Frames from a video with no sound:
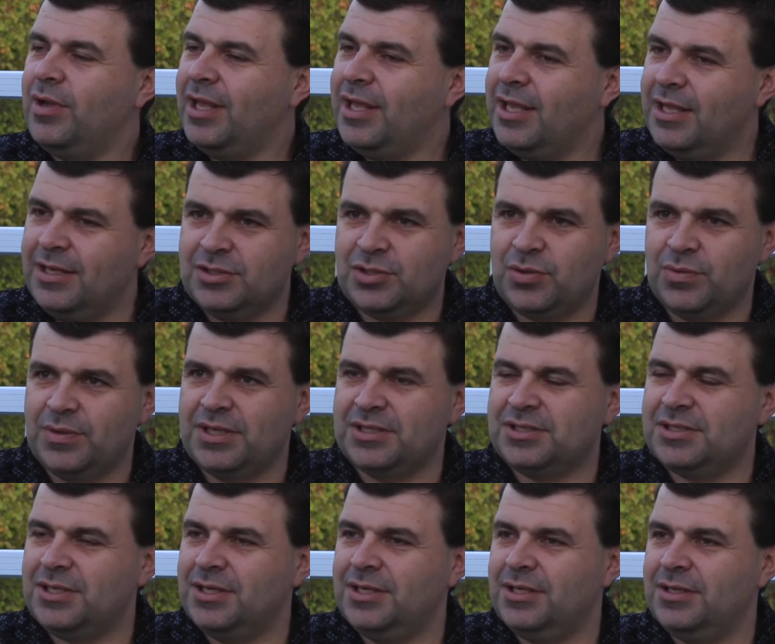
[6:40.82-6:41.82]

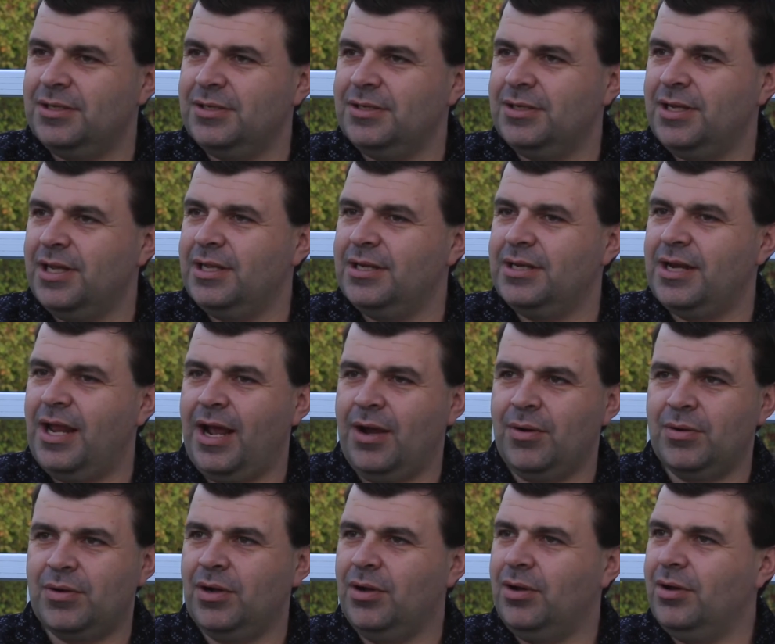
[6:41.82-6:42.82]
interested in
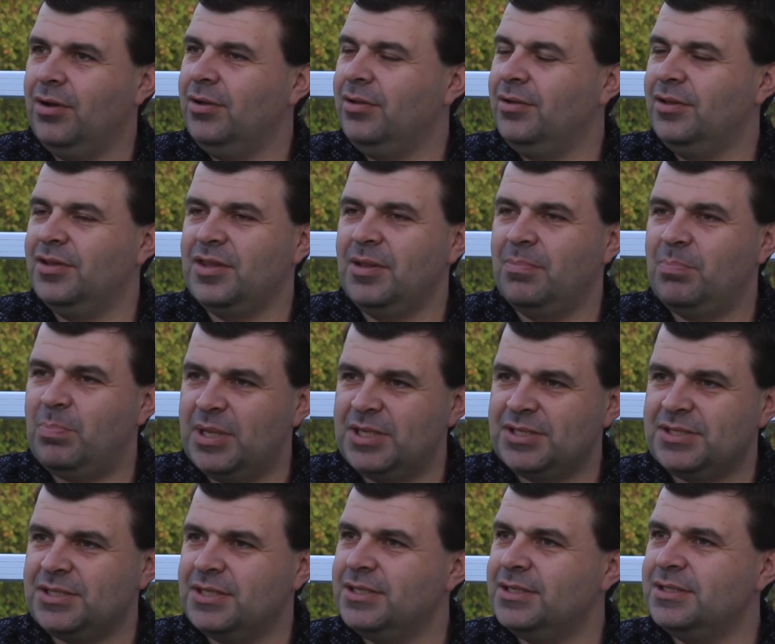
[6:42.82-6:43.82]
alcohol and the
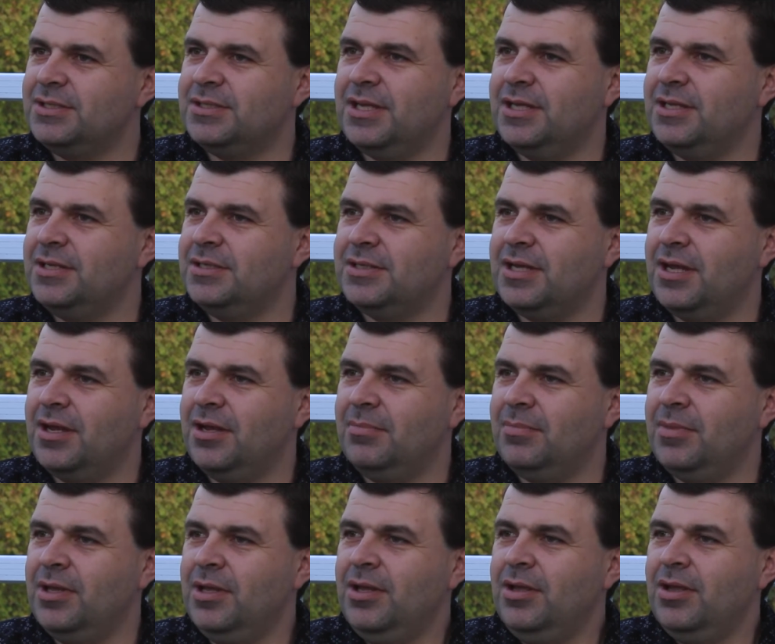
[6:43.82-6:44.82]
business. And
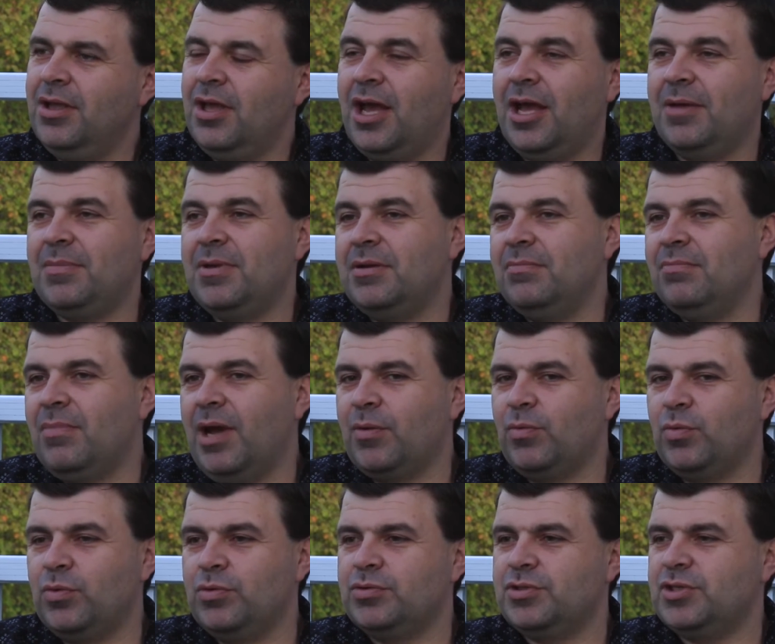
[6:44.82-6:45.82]
my
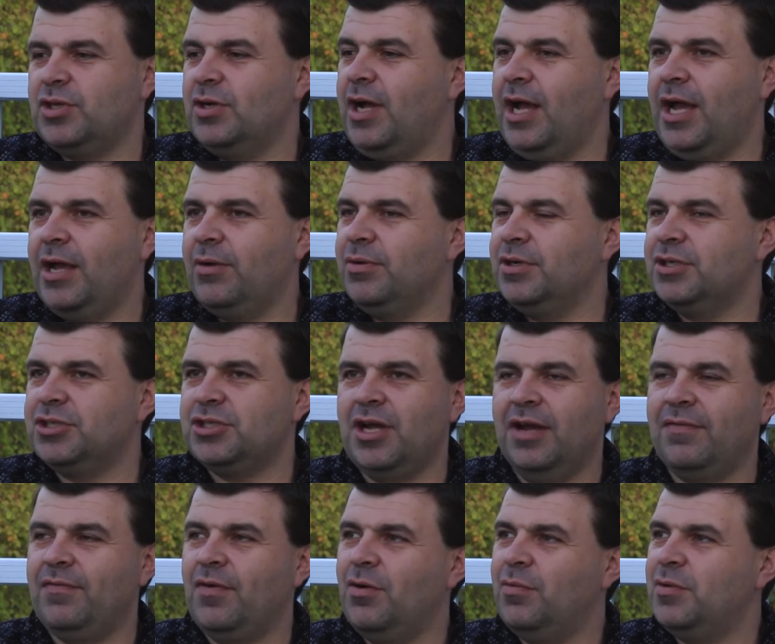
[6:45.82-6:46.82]
roots are Irish.
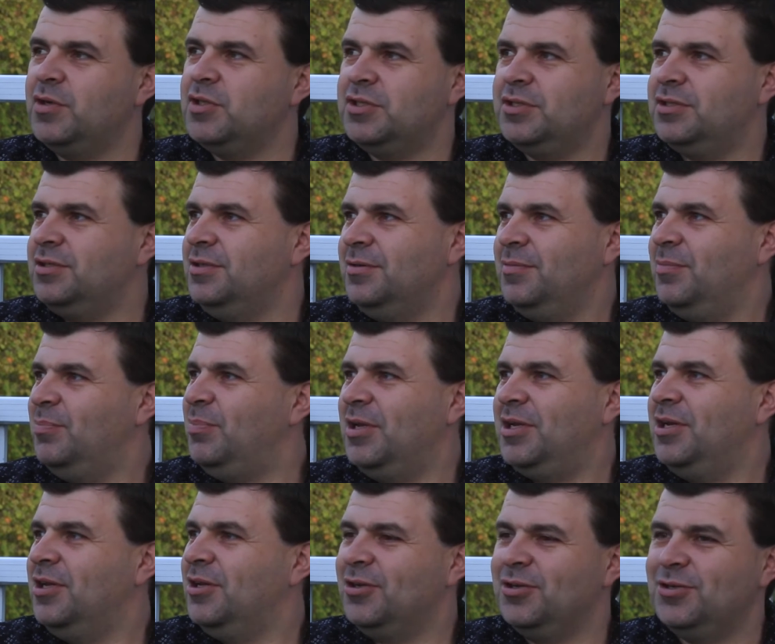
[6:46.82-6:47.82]
I've always
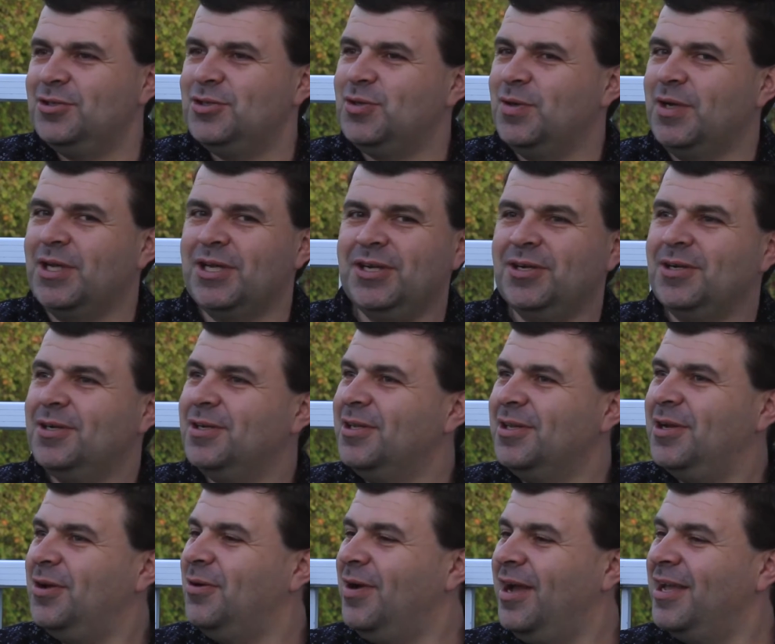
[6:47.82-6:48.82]
been a good drinker.
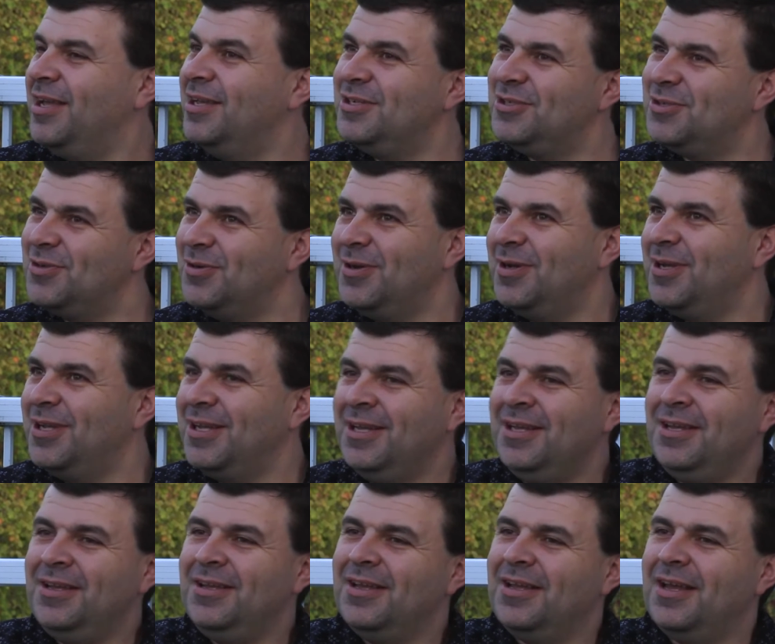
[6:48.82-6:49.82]
I enjoy
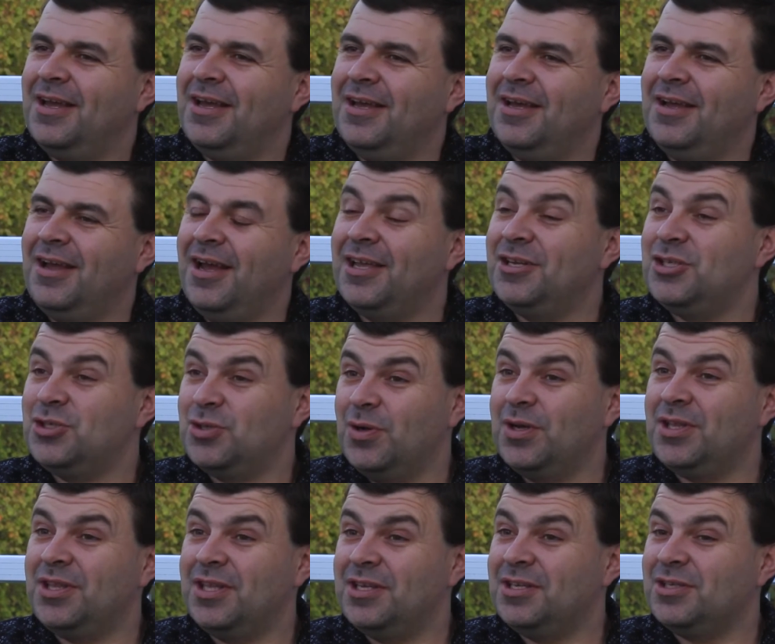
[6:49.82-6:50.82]

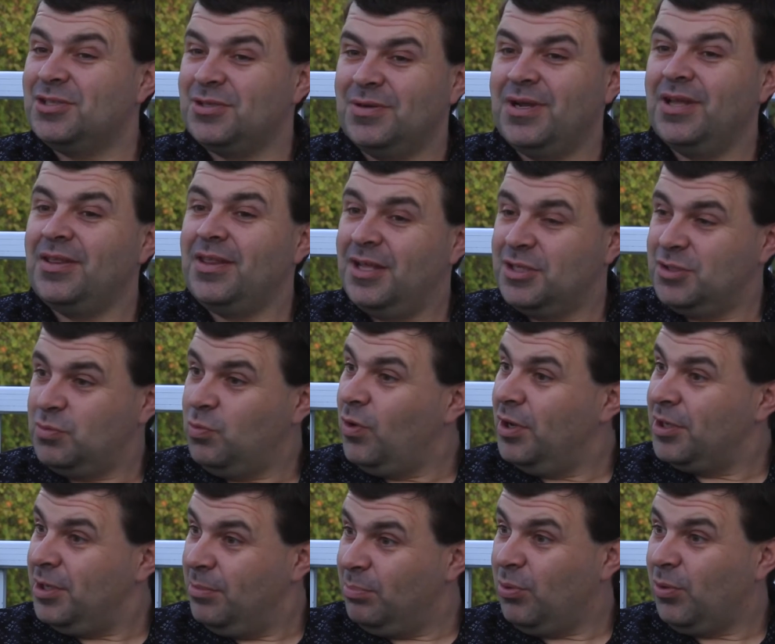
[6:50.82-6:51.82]
the industry, and that's
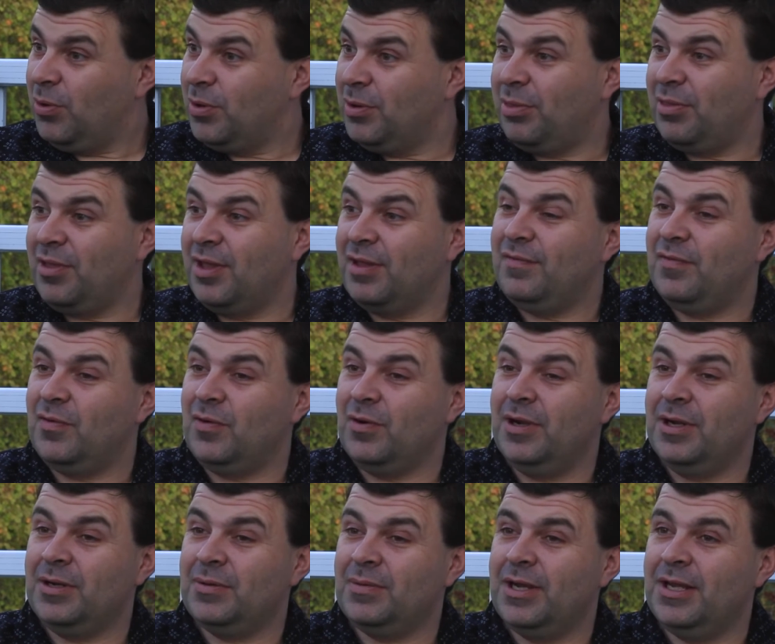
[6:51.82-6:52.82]
one important thing for
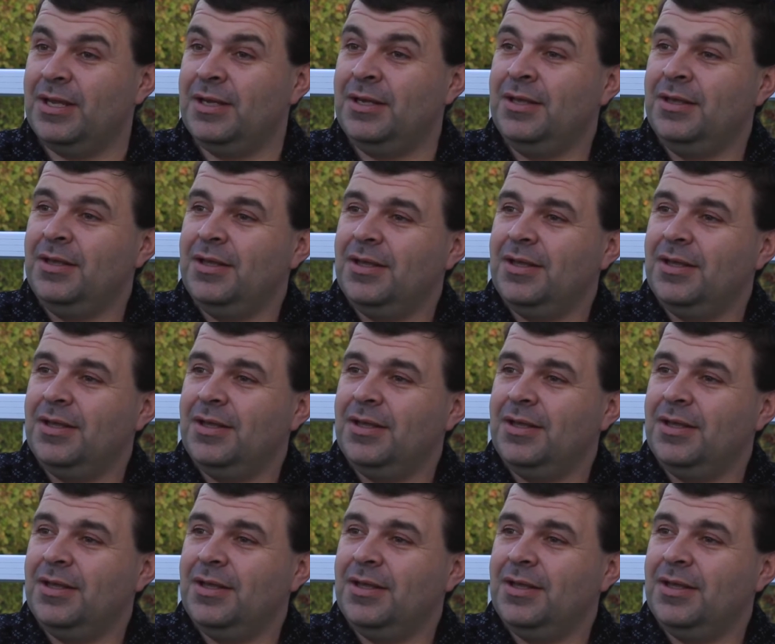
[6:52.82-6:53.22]
it, right?